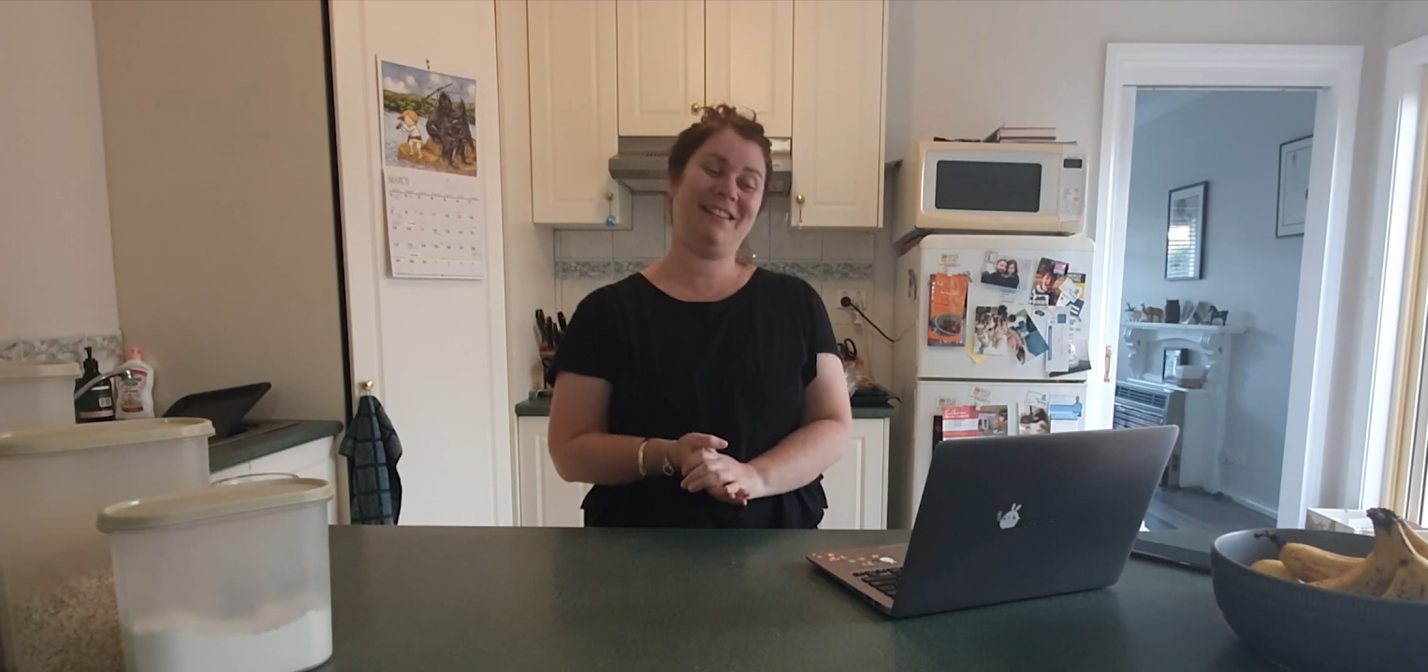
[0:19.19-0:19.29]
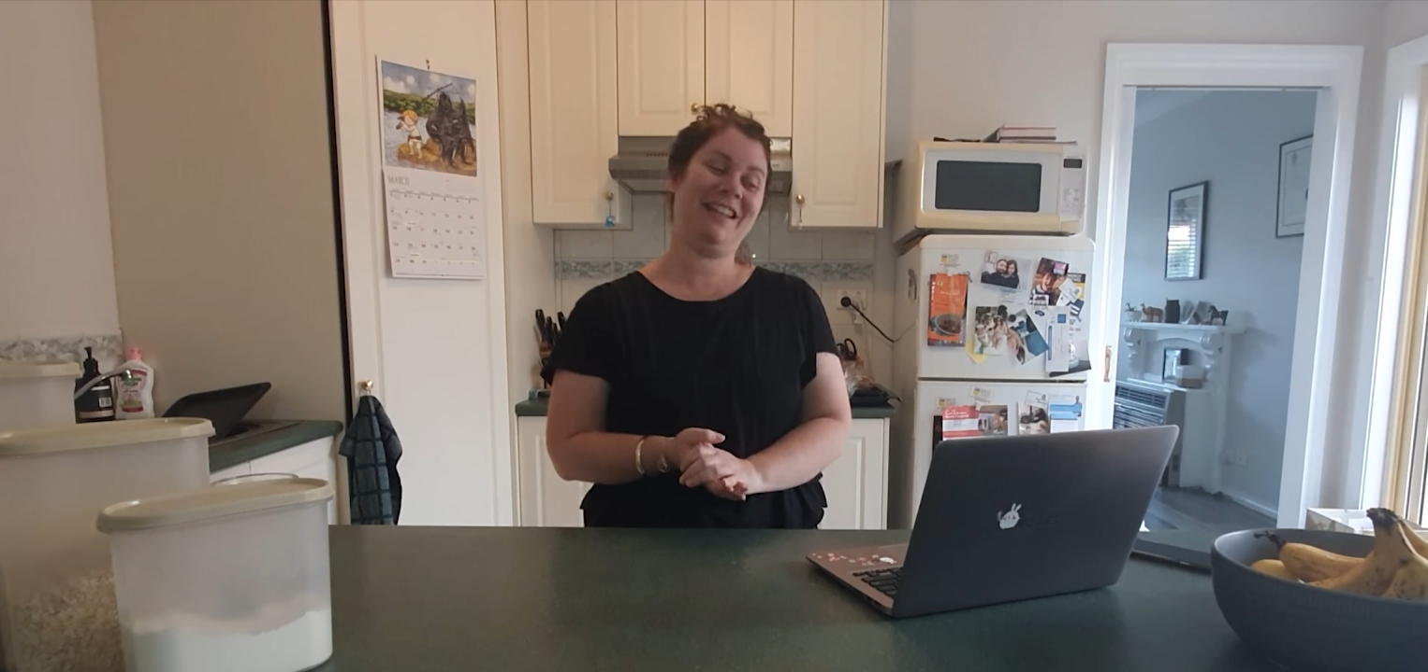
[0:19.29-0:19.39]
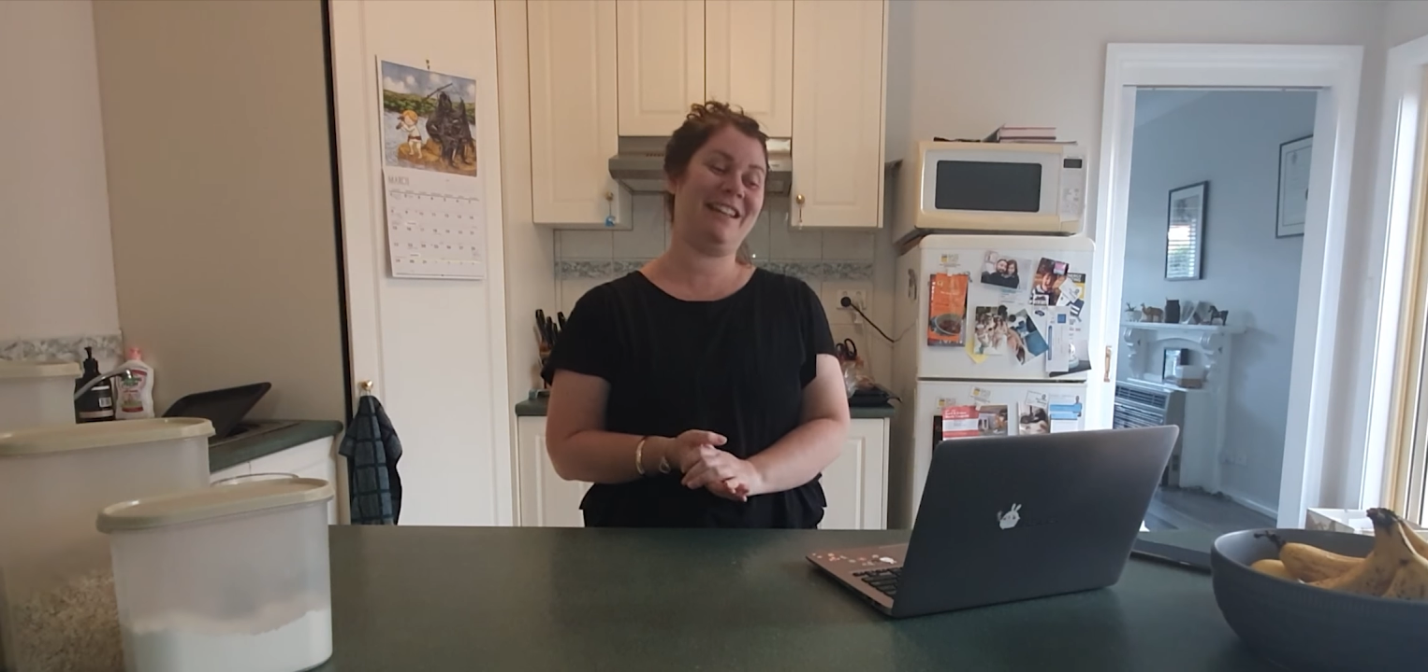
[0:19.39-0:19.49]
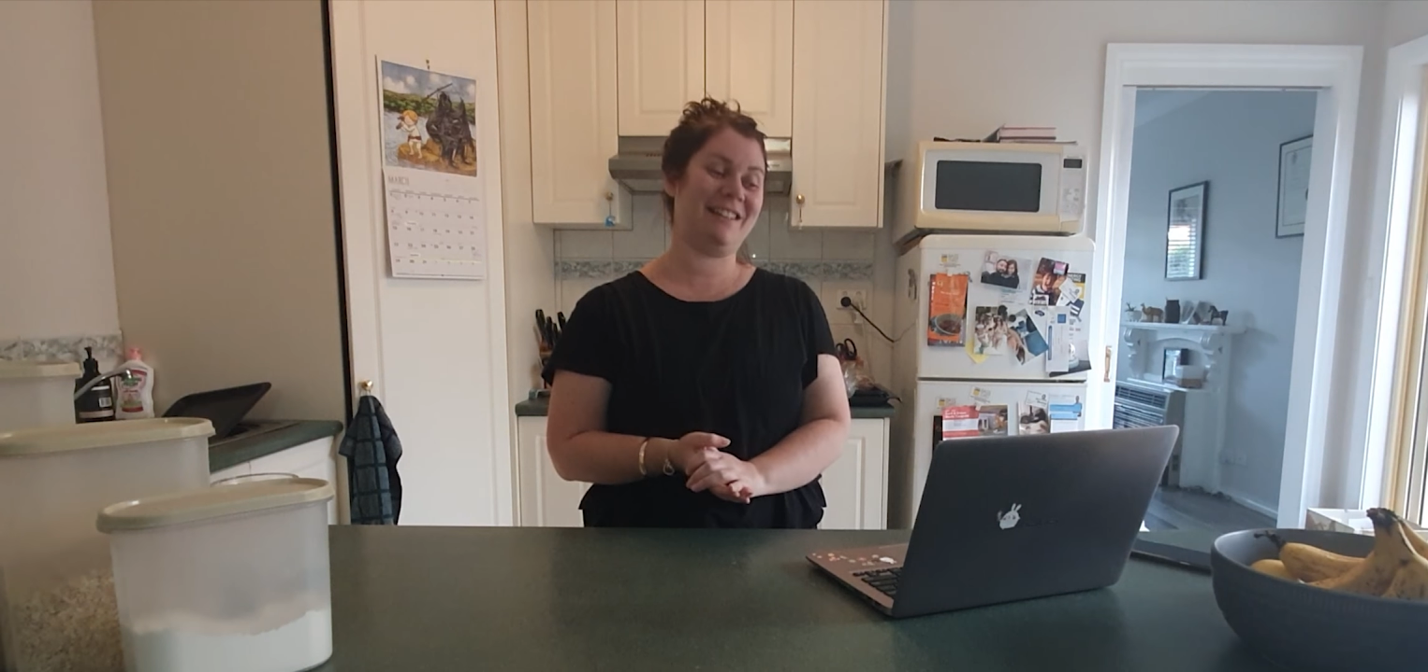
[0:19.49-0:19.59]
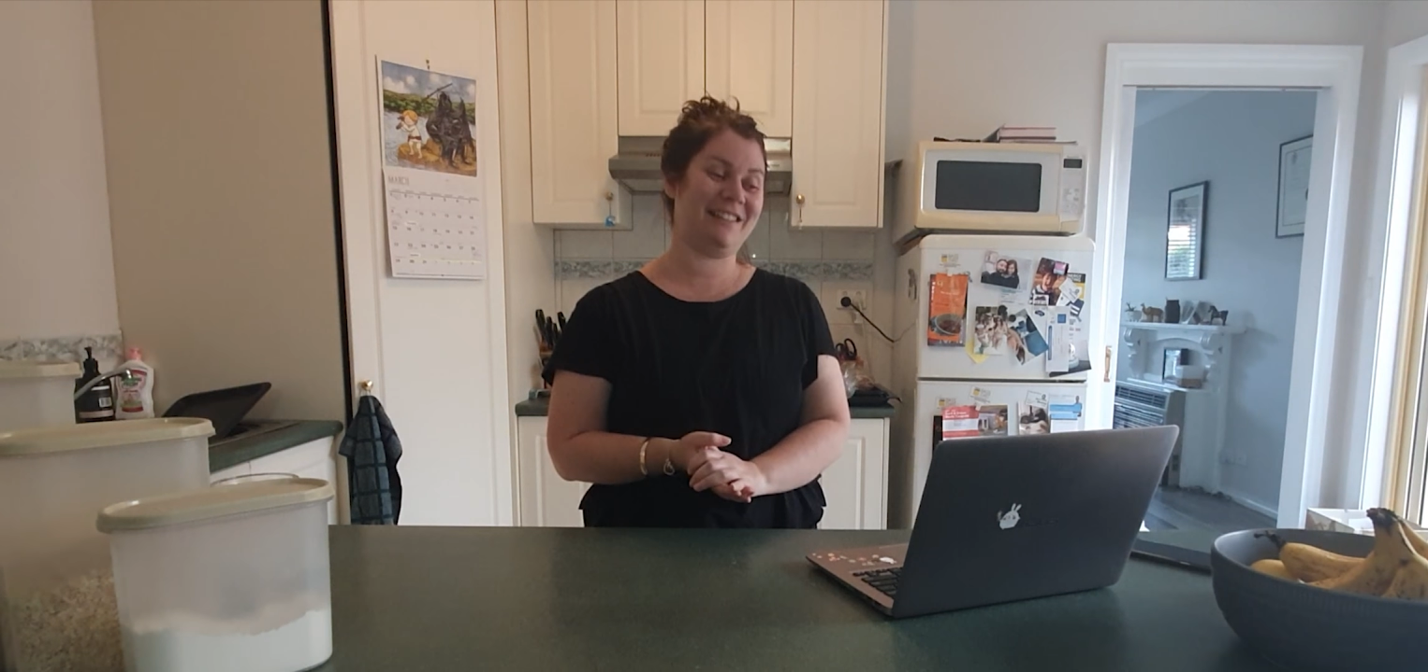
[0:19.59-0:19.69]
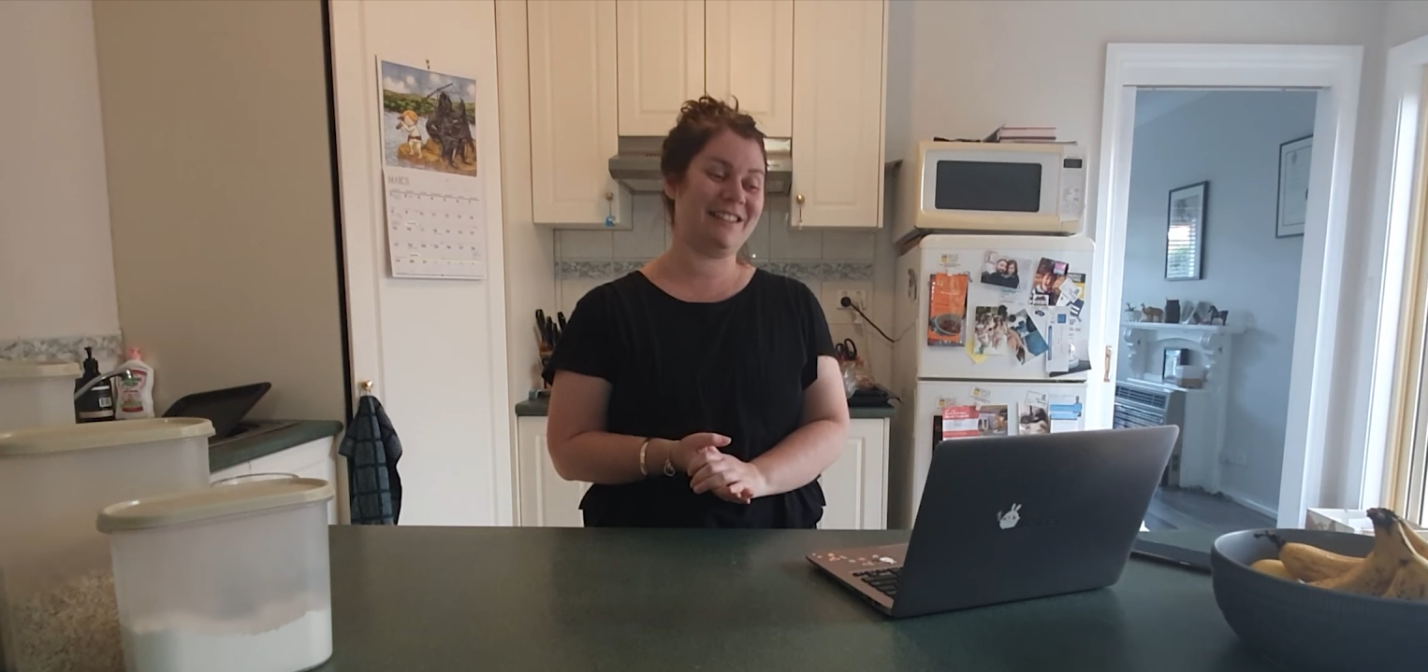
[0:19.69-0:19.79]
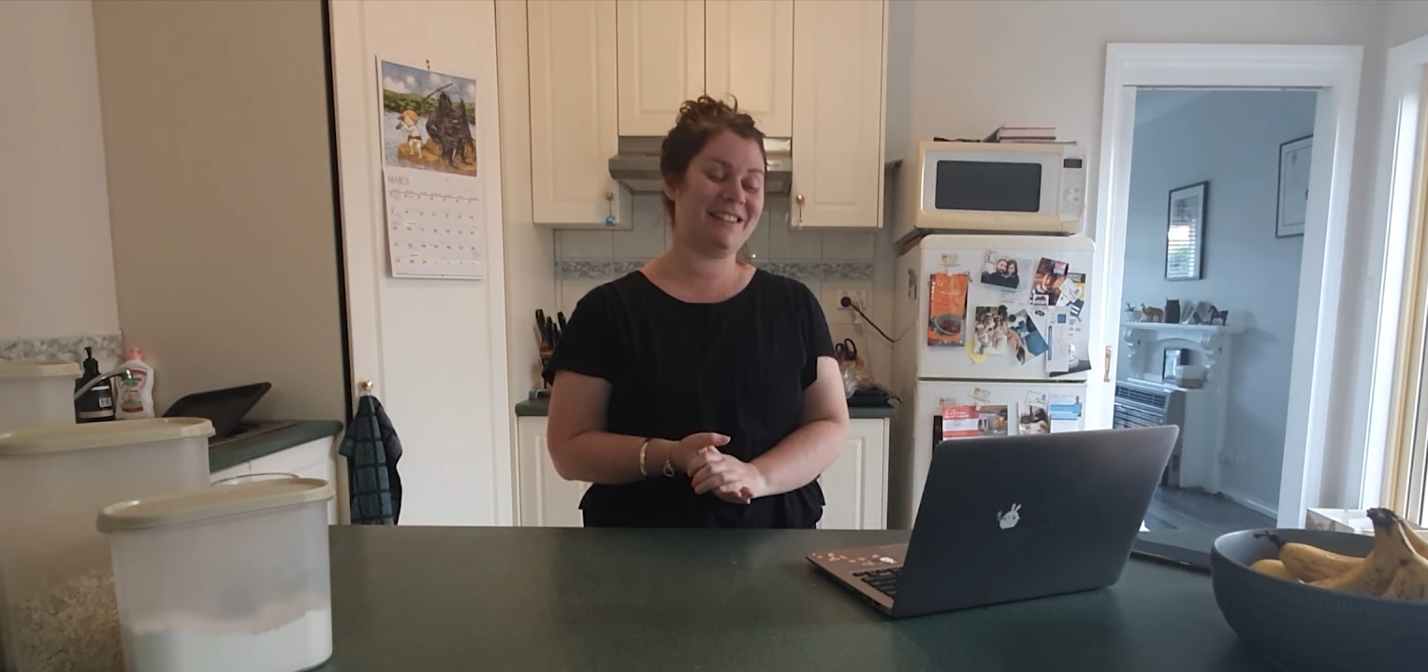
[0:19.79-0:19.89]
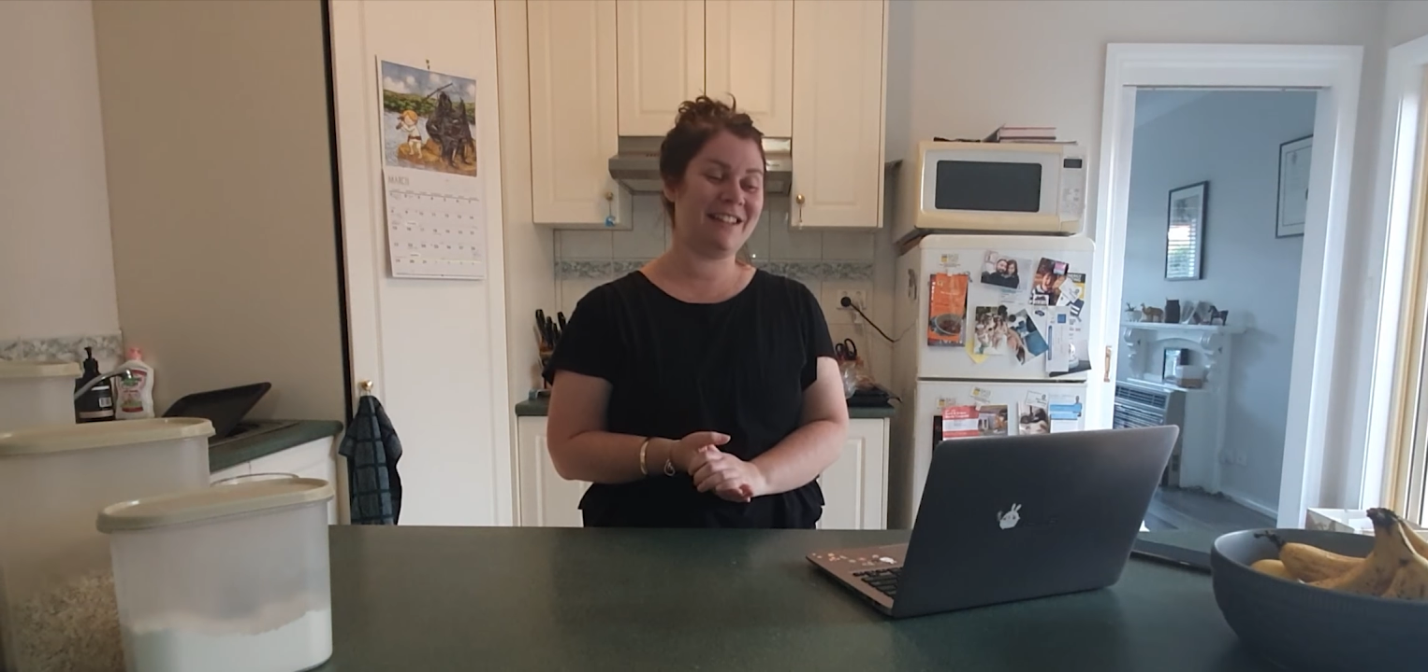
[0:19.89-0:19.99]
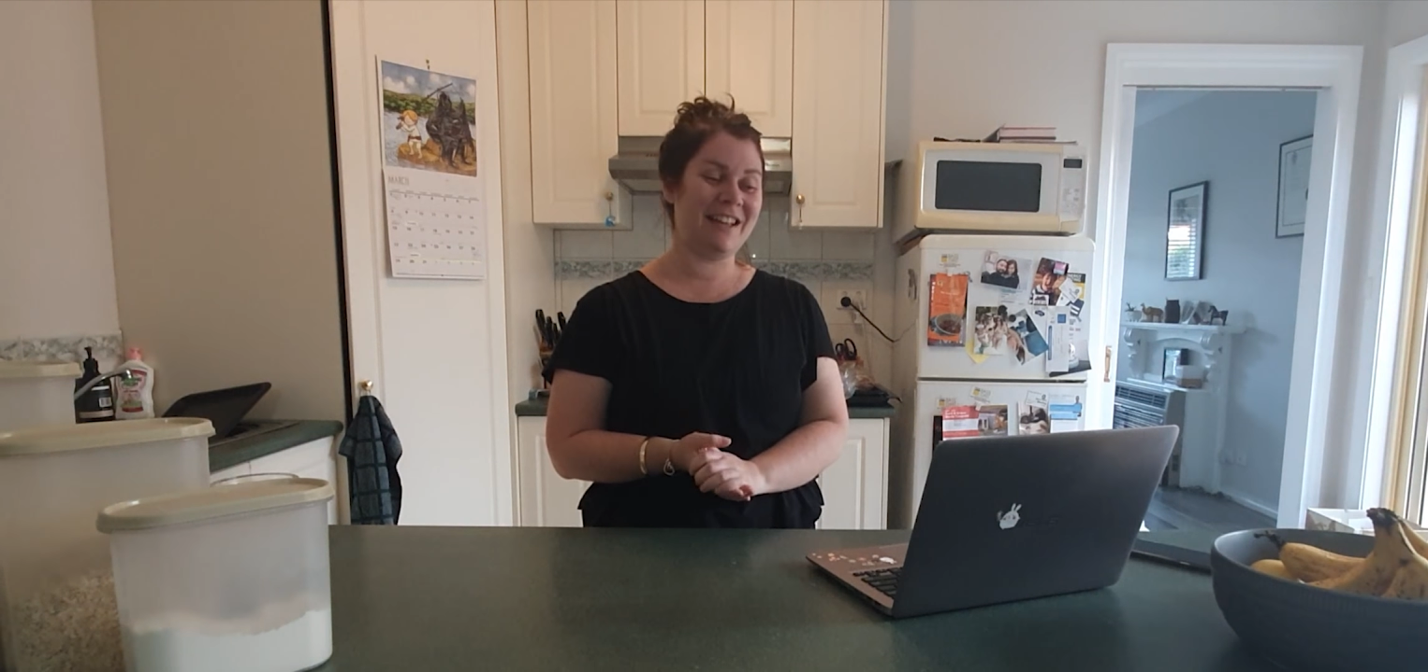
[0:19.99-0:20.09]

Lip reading: things.